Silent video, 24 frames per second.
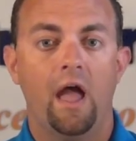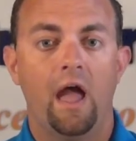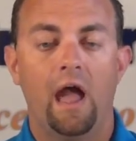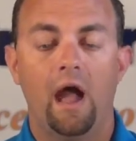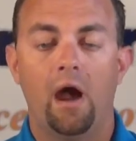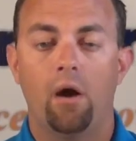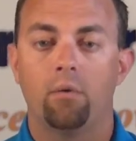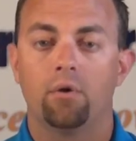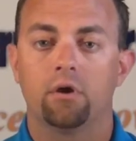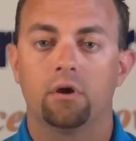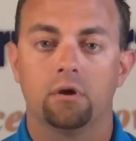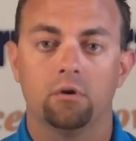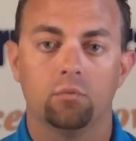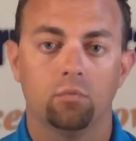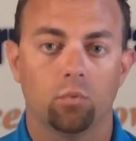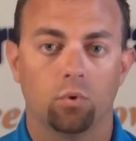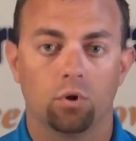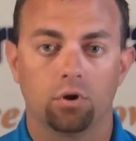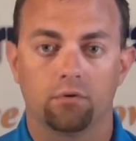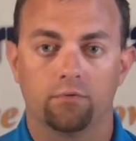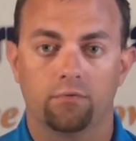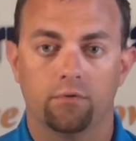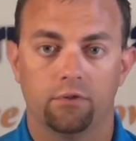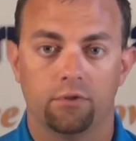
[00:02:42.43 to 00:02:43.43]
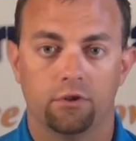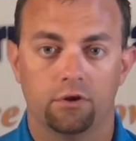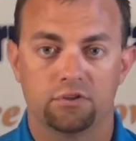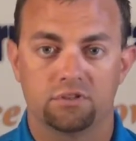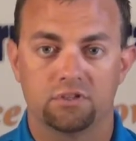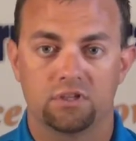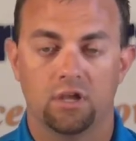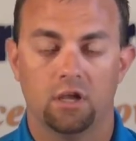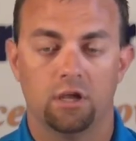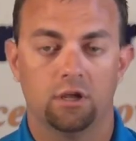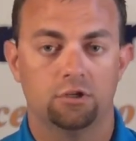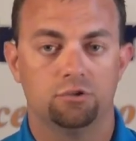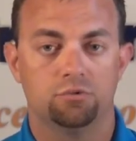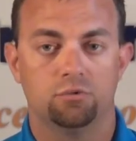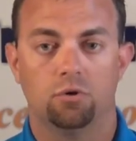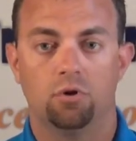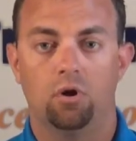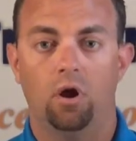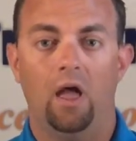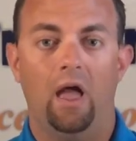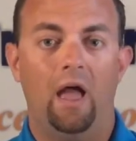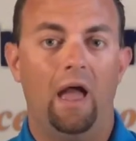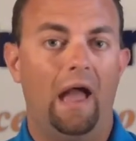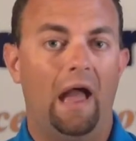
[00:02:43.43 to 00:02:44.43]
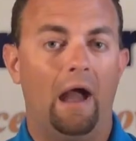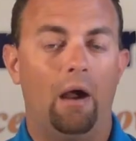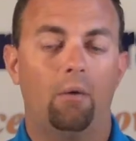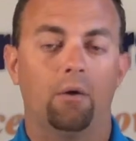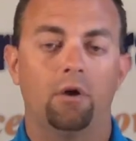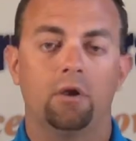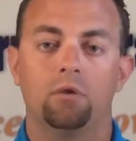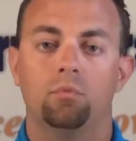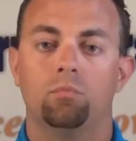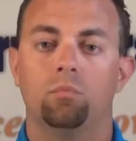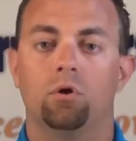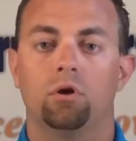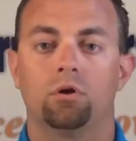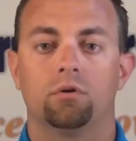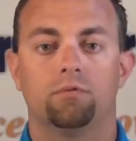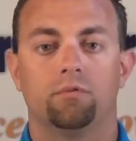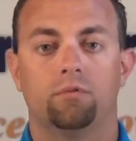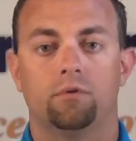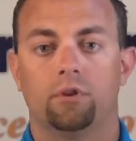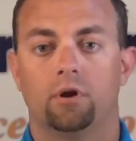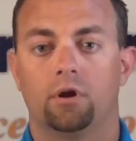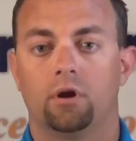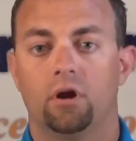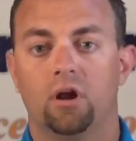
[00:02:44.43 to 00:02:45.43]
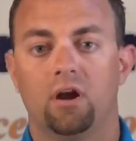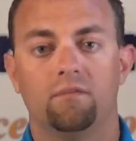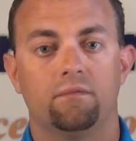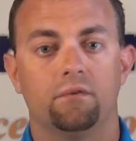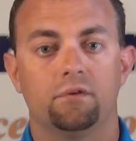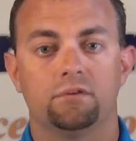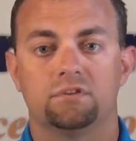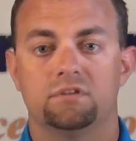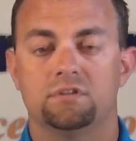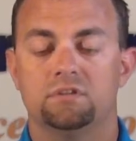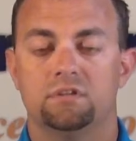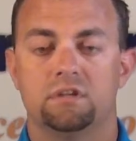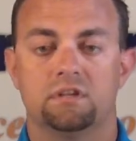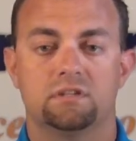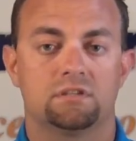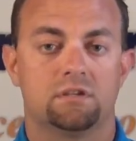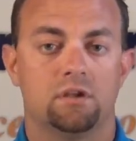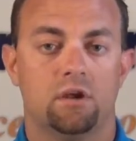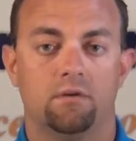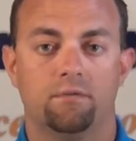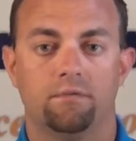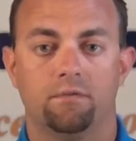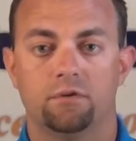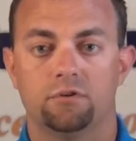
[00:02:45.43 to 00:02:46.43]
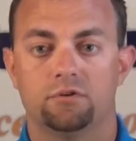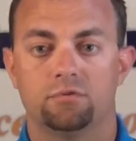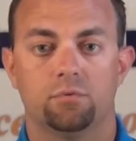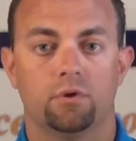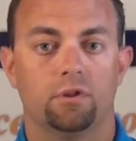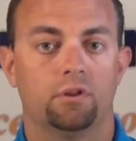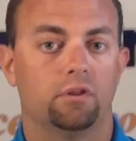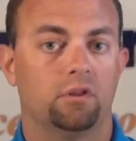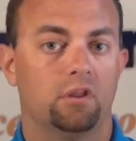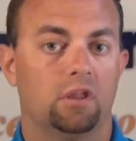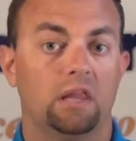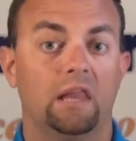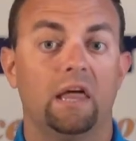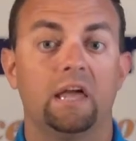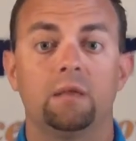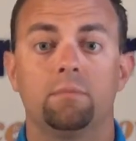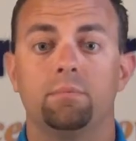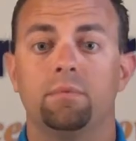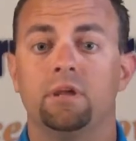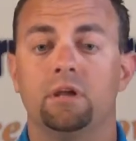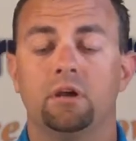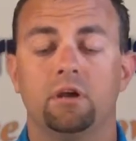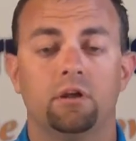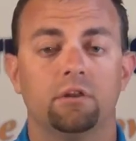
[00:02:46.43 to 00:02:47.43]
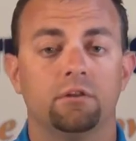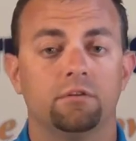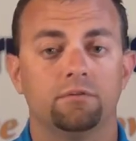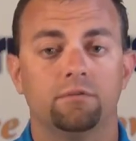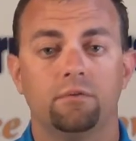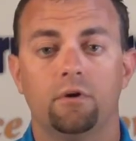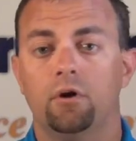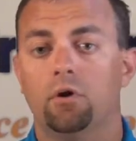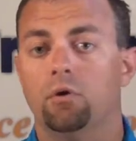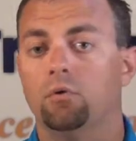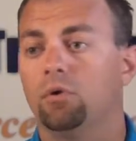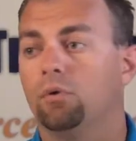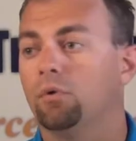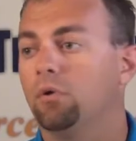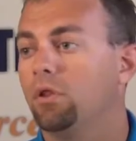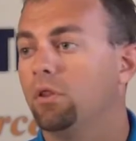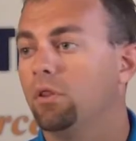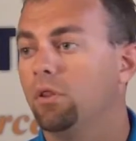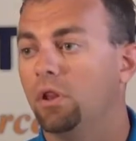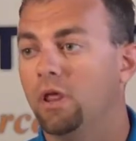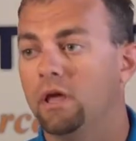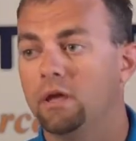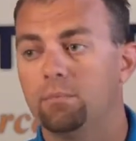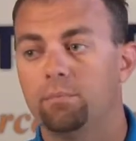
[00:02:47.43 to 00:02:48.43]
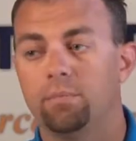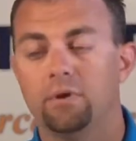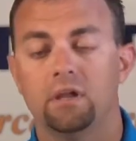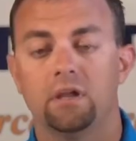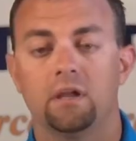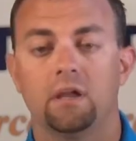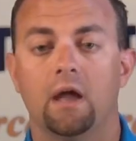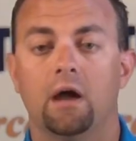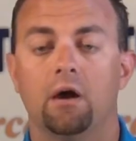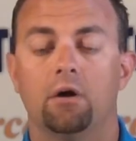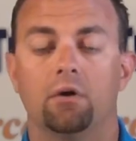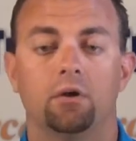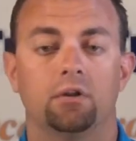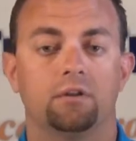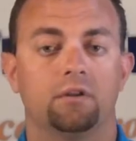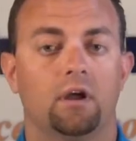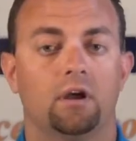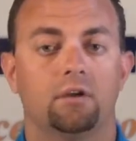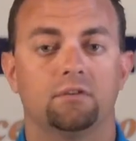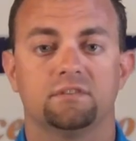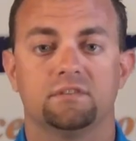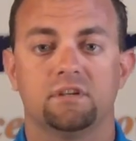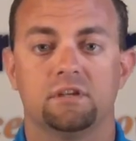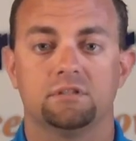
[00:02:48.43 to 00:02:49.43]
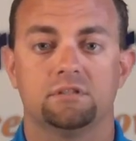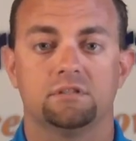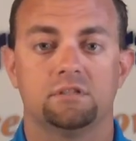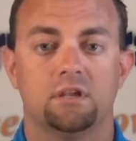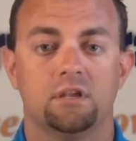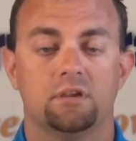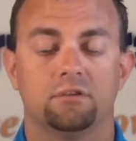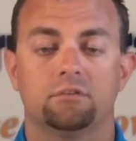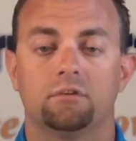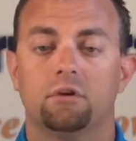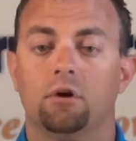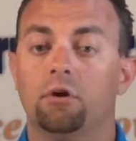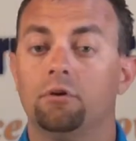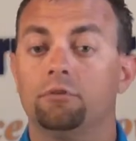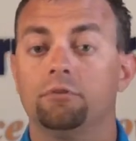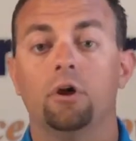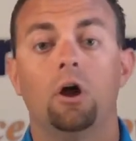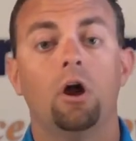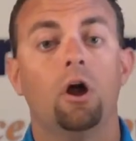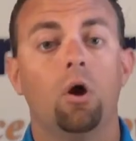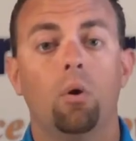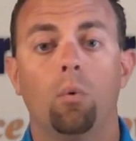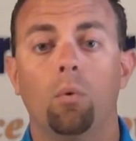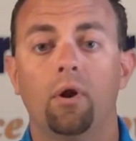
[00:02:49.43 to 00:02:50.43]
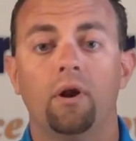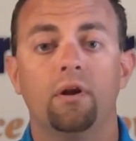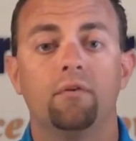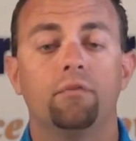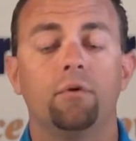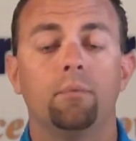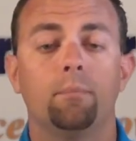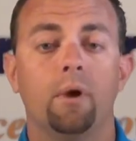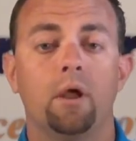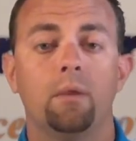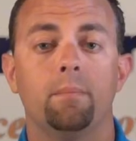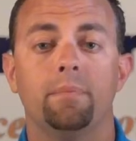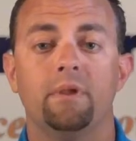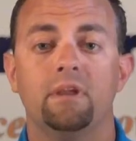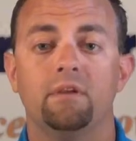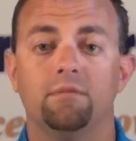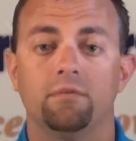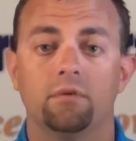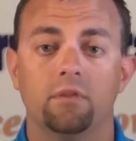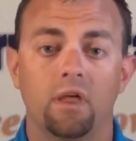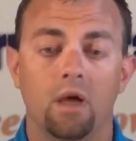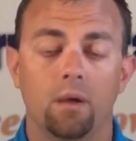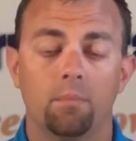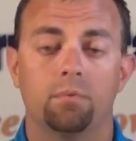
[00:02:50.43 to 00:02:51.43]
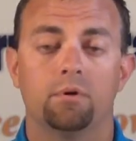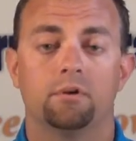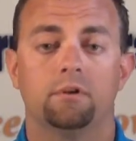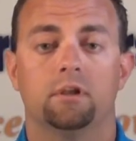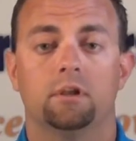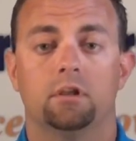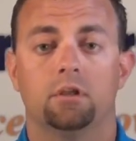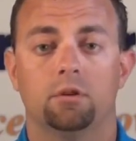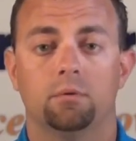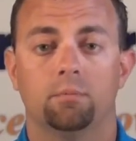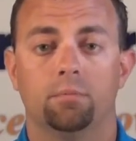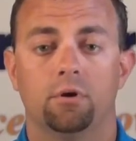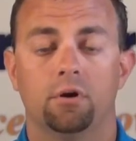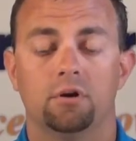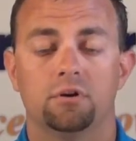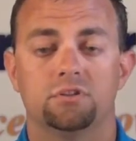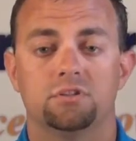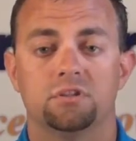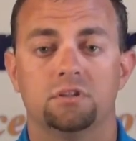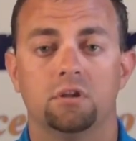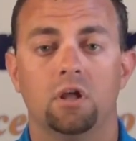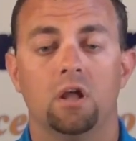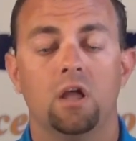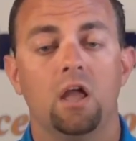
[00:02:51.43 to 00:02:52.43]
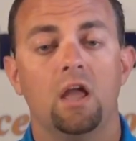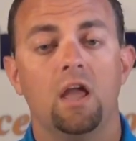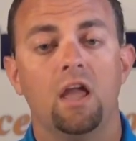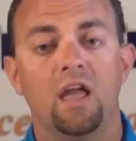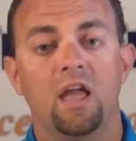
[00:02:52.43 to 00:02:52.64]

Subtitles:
how it can work for their schedule, how it can work for their comforts and discomforts, whether they like being on the phone, like being out on outside sales calls, whatever it might be for that particular person,